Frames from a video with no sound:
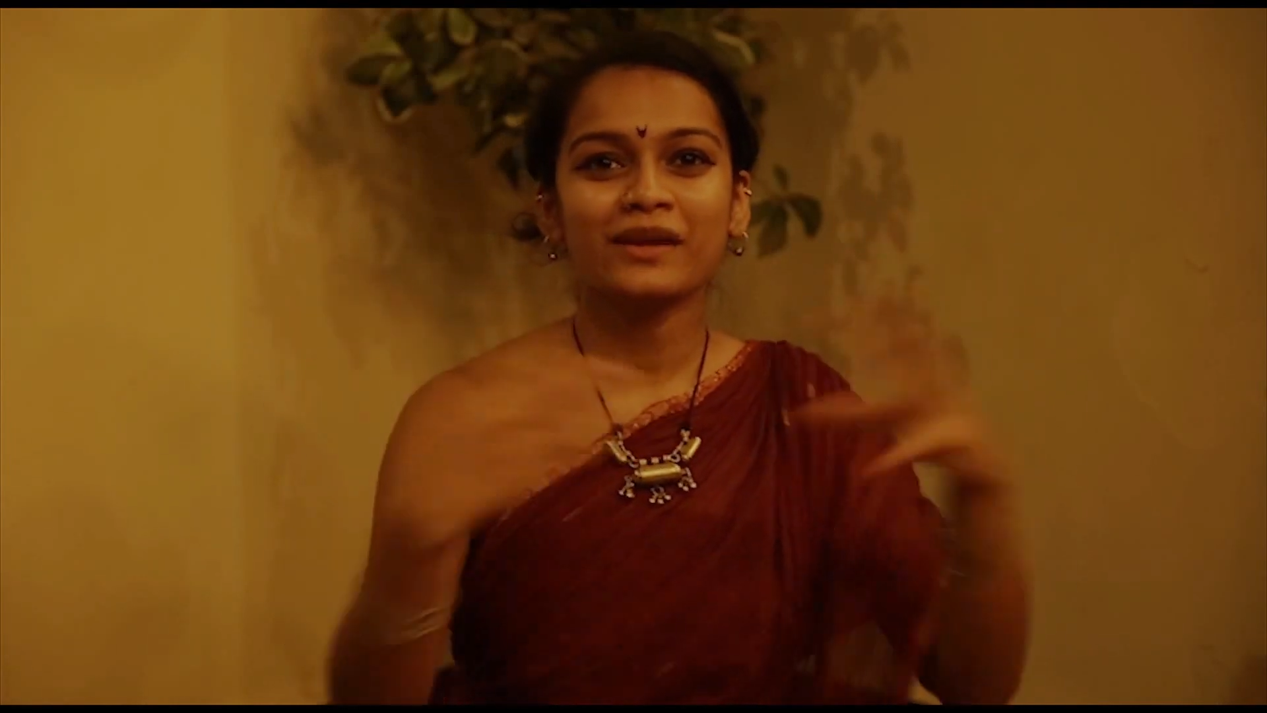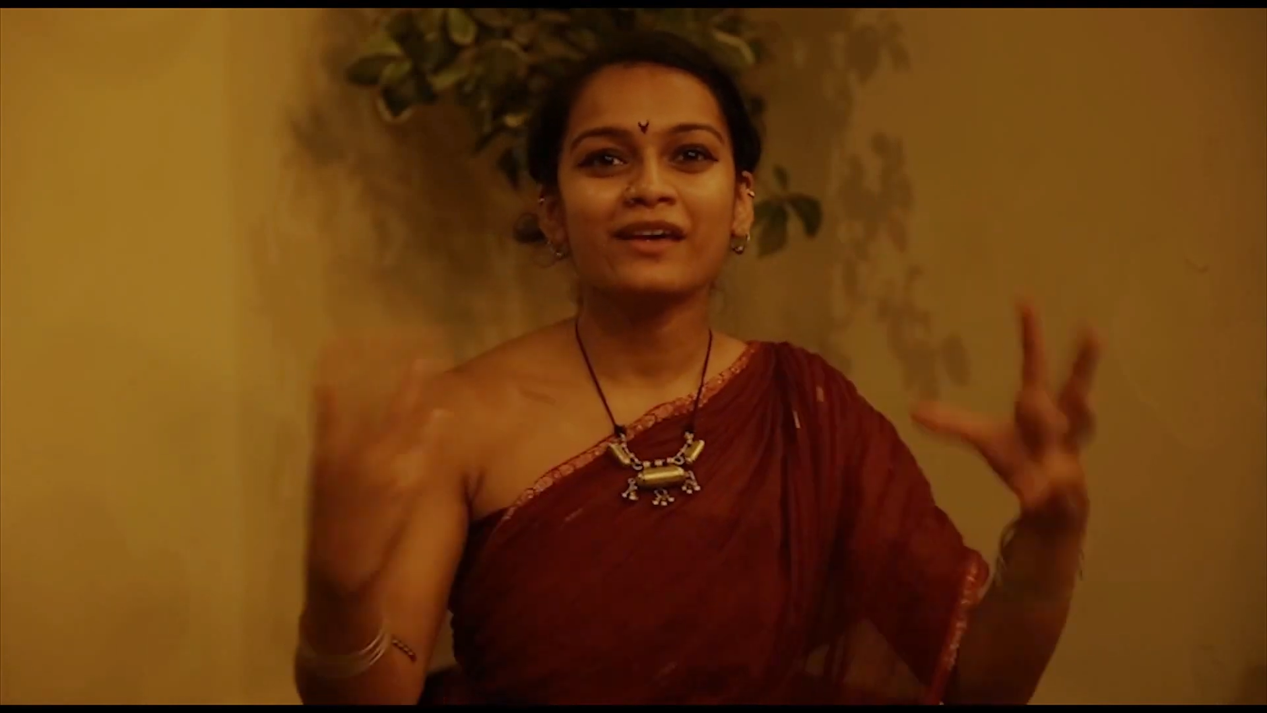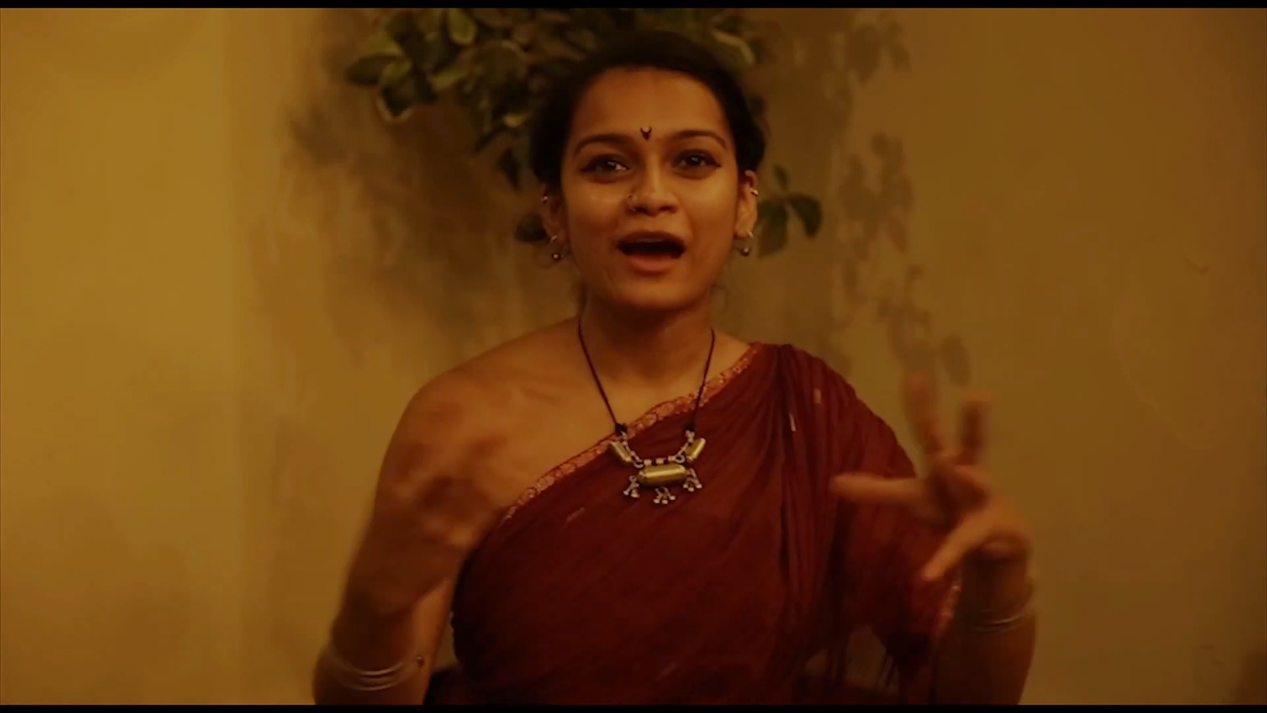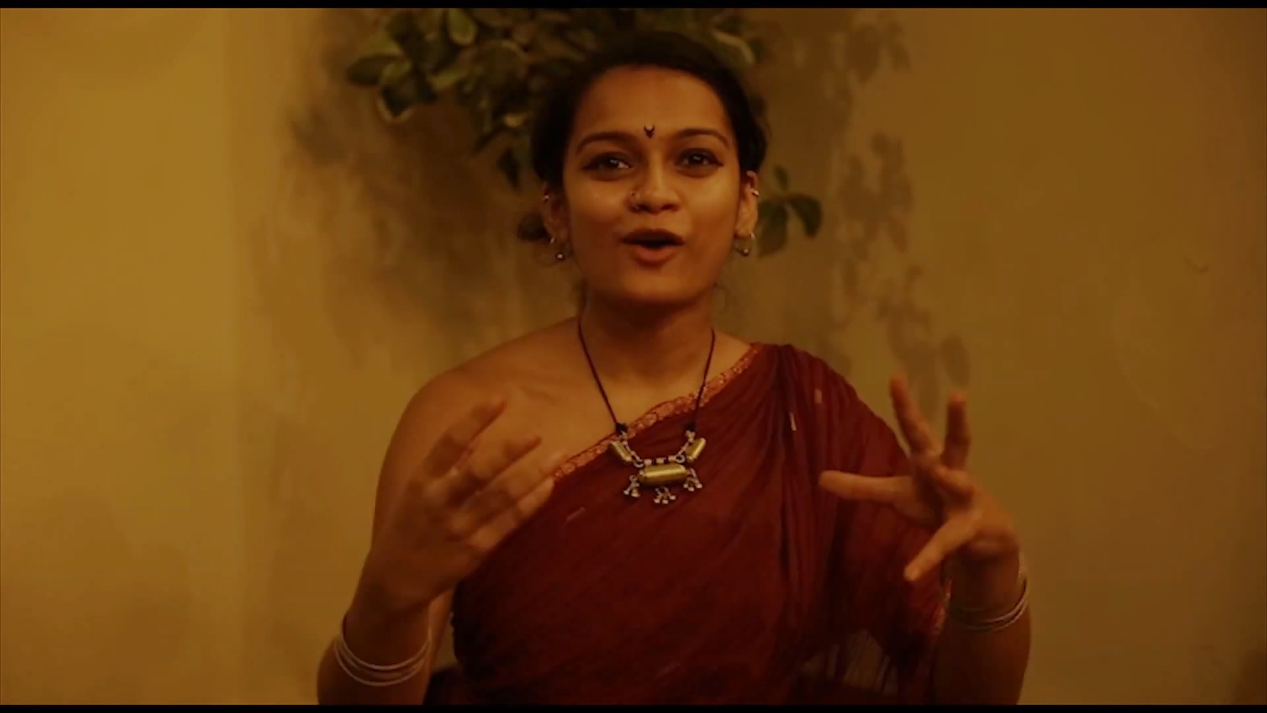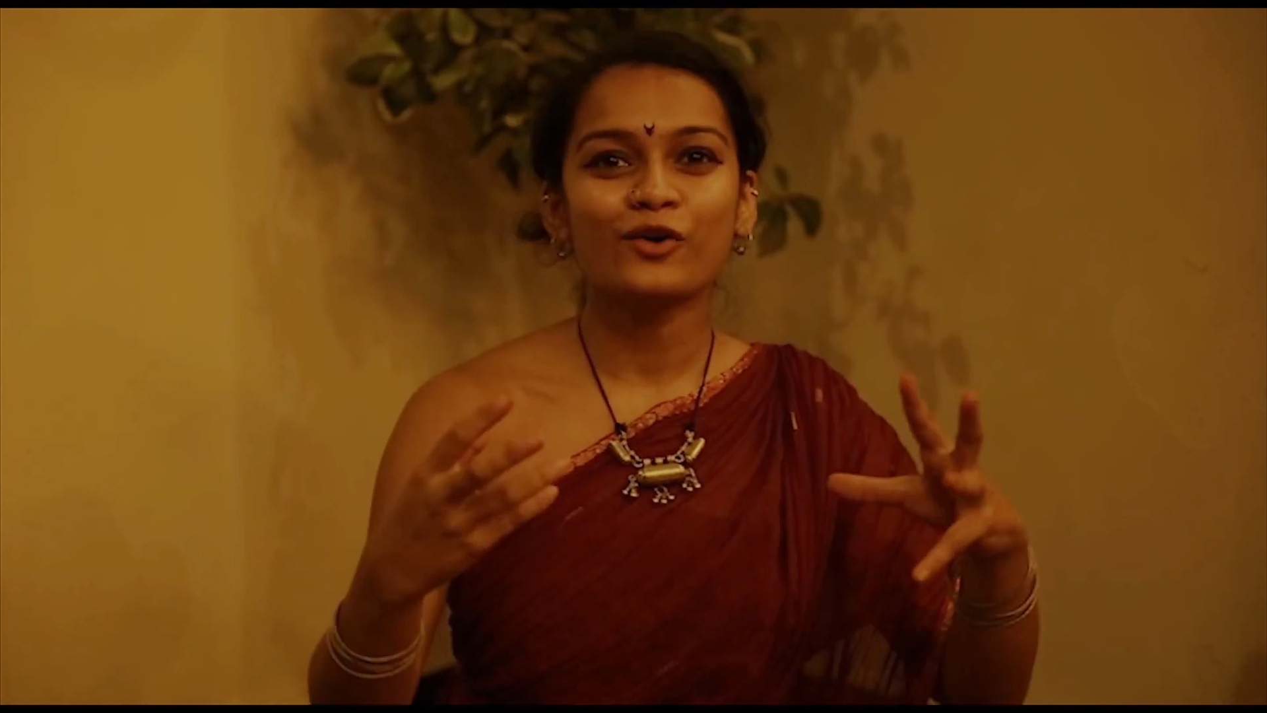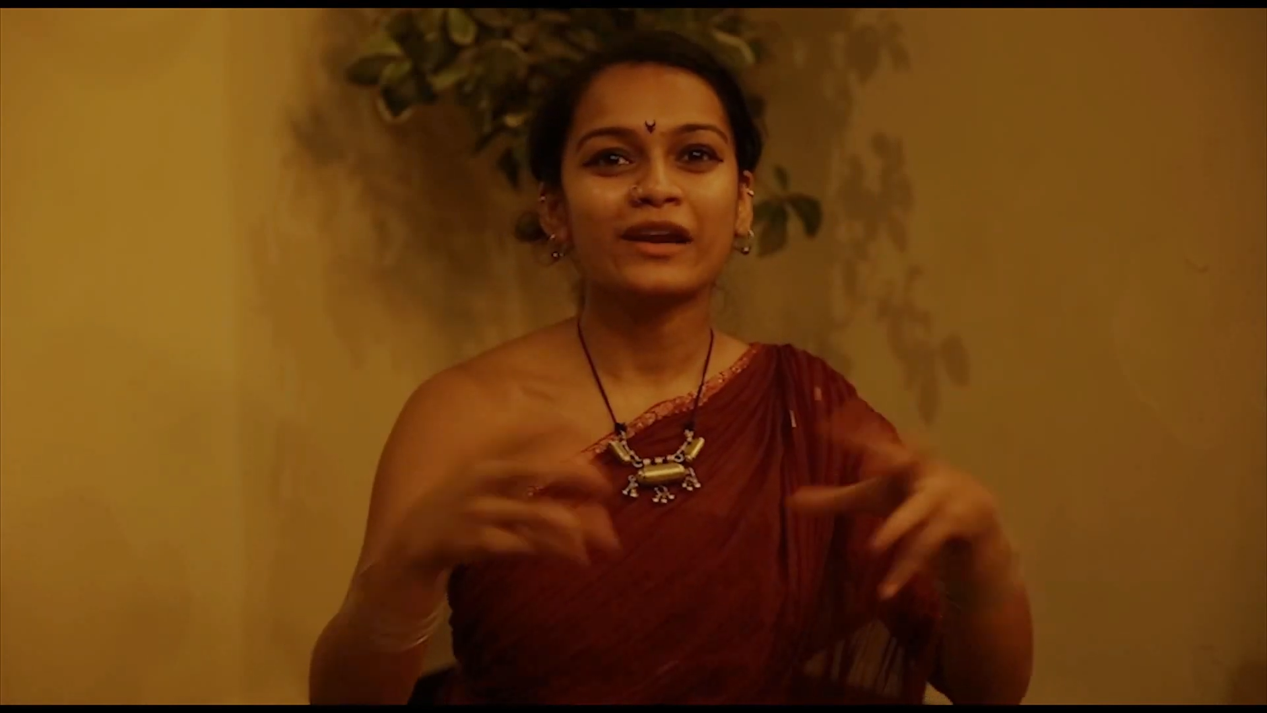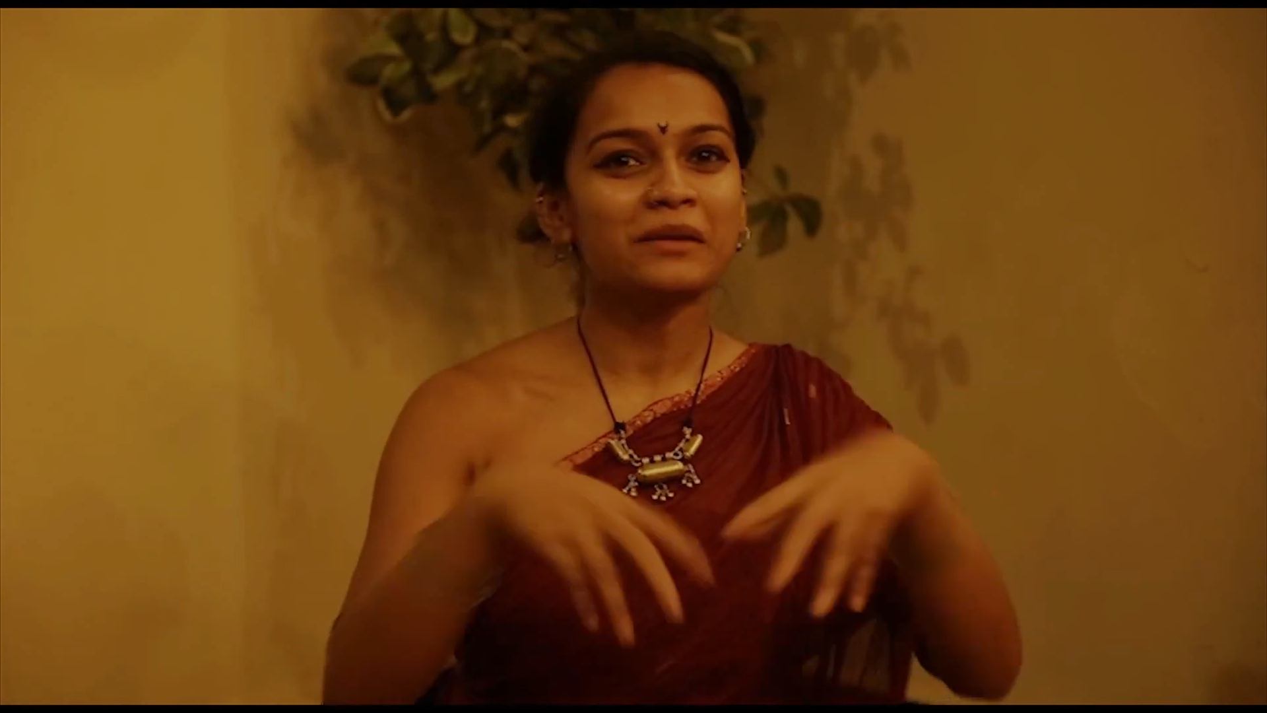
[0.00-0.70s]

me around